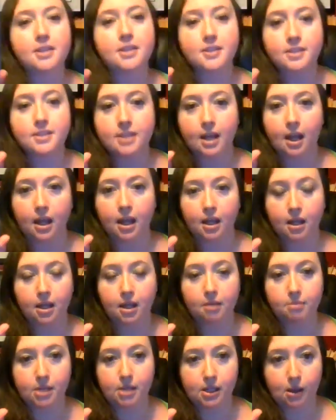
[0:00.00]
this
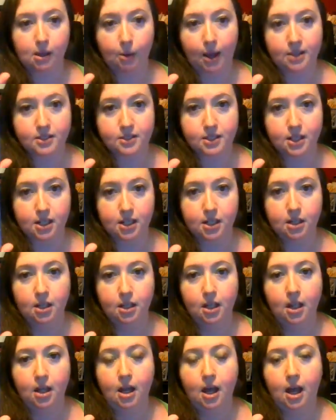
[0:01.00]
amino acid
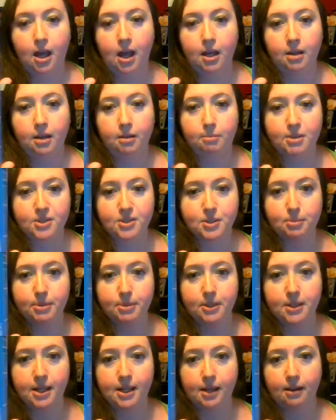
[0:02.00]
muscle
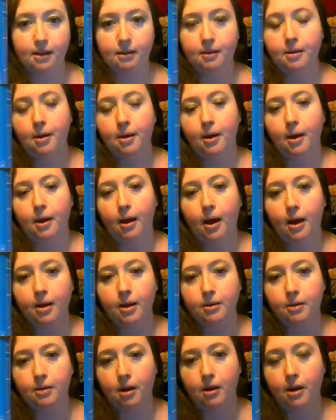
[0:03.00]
building
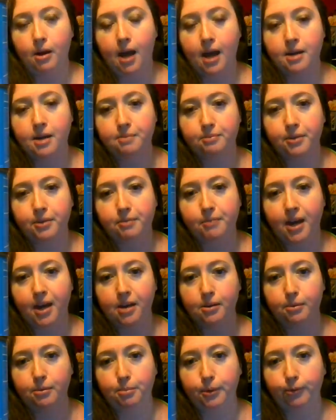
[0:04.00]
item from
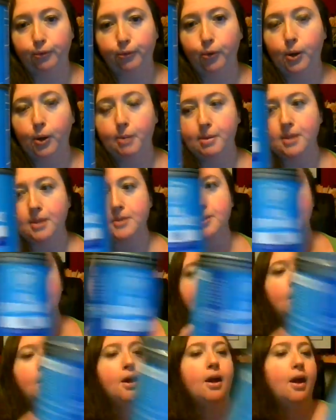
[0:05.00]
Vital
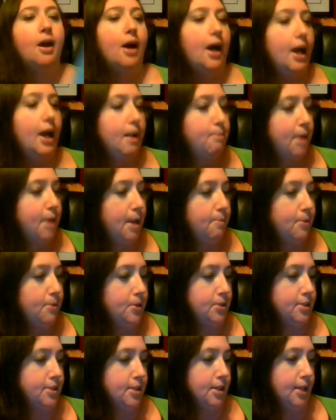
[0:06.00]
Performance, I'm
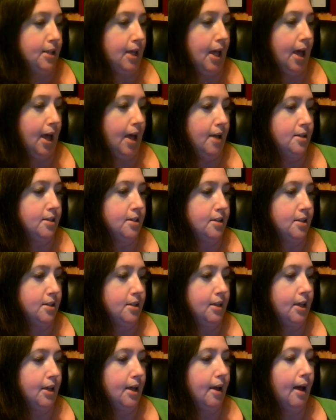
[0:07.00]
able to get
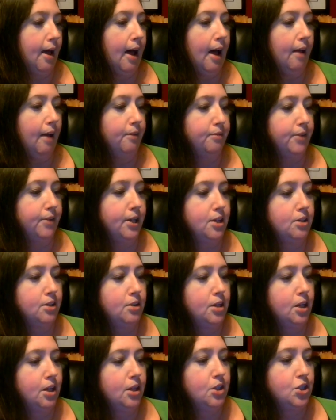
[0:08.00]
the alpha
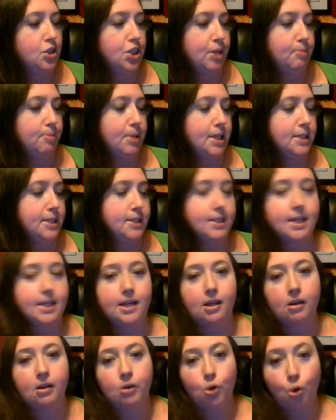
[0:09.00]

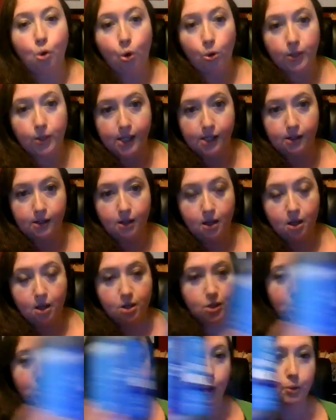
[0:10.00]
GPC choline.
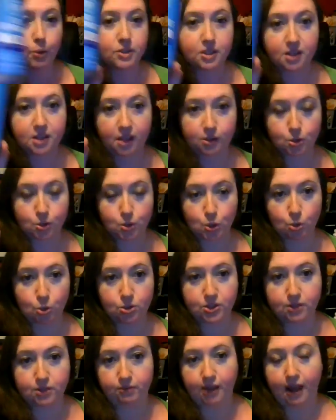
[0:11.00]
So it's another
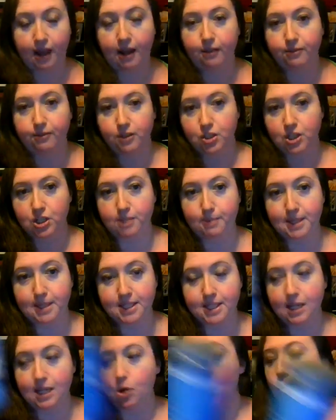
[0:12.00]
source of that alpha
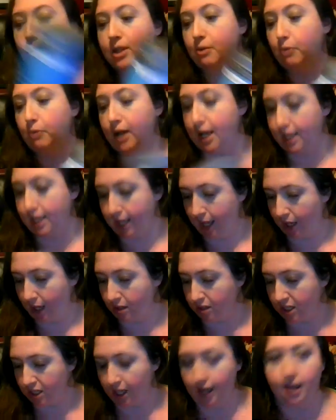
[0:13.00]
GPC choline when I
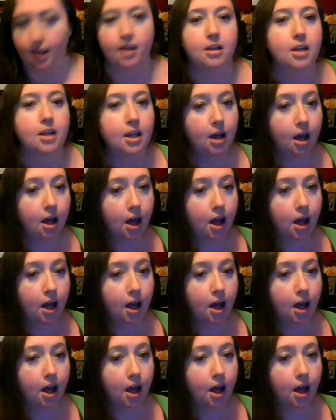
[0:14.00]
can't get it